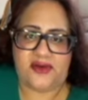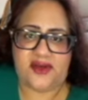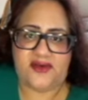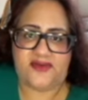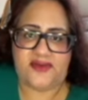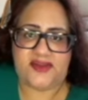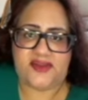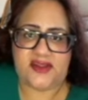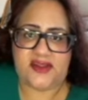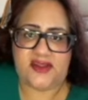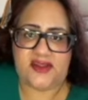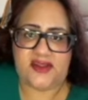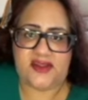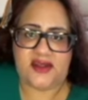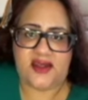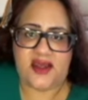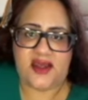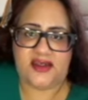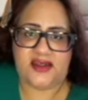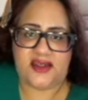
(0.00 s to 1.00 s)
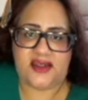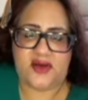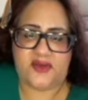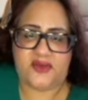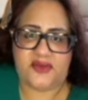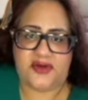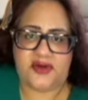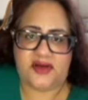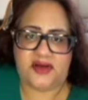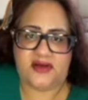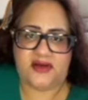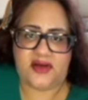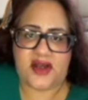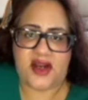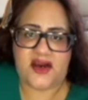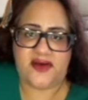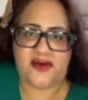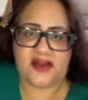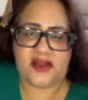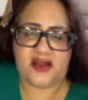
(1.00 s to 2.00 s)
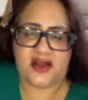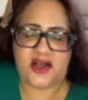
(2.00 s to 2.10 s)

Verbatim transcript: everything and now we're hiring a